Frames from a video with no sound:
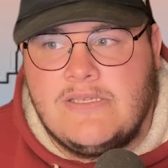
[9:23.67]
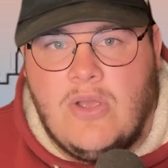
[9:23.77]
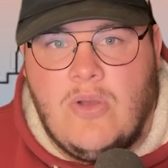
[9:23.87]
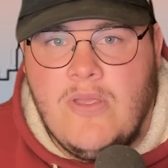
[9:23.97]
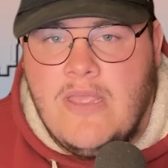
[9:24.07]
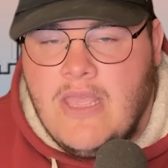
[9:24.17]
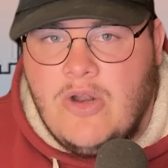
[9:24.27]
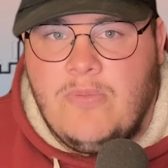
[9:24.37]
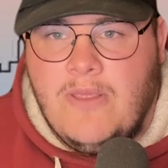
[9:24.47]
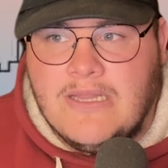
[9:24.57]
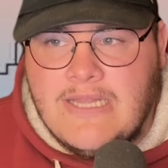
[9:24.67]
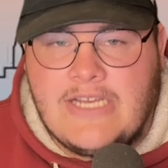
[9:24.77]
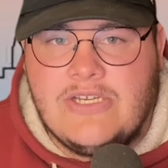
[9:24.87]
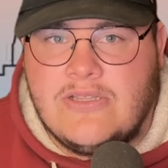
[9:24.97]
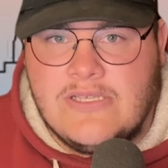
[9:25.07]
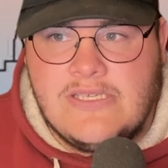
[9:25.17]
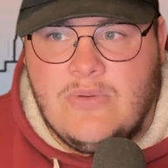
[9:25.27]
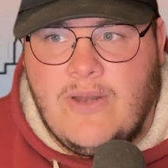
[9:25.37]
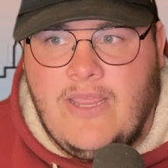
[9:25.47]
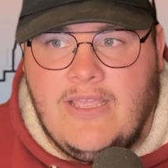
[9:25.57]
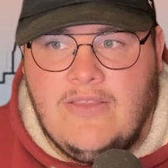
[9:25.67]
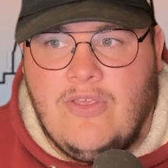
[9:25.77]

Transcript: so it'll be electric to see what he can